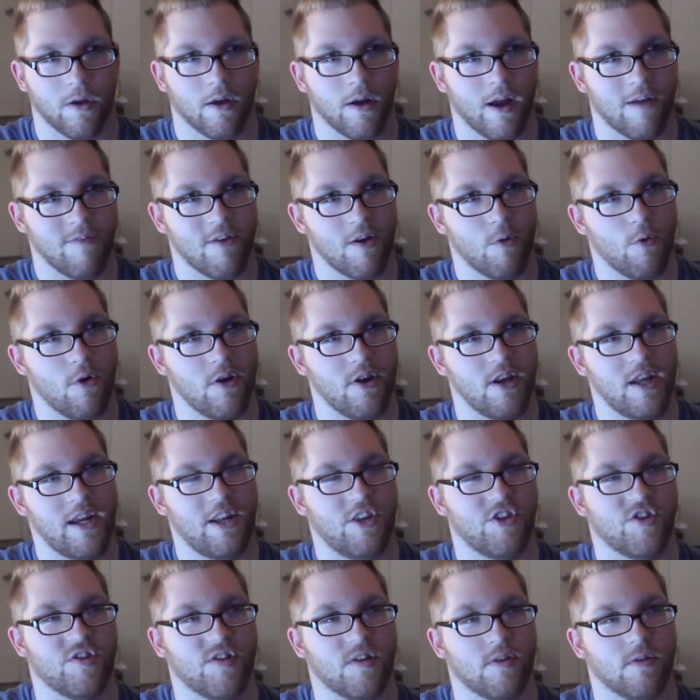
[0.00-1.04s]
everyone
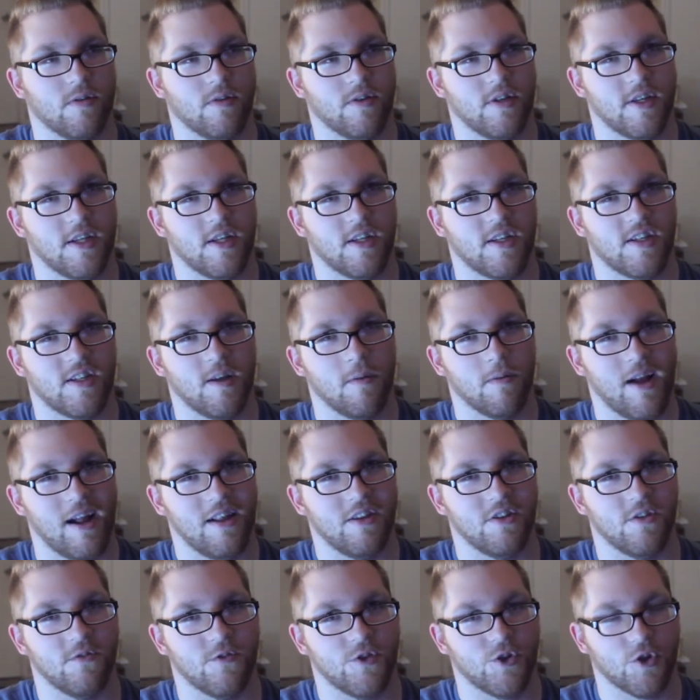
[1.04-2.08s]
needs some
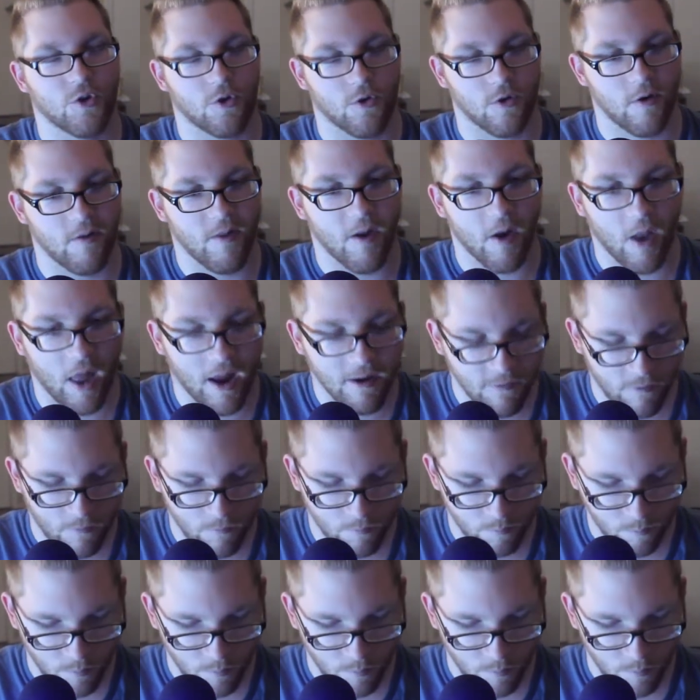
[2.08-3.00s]
kinds of sugar in their life.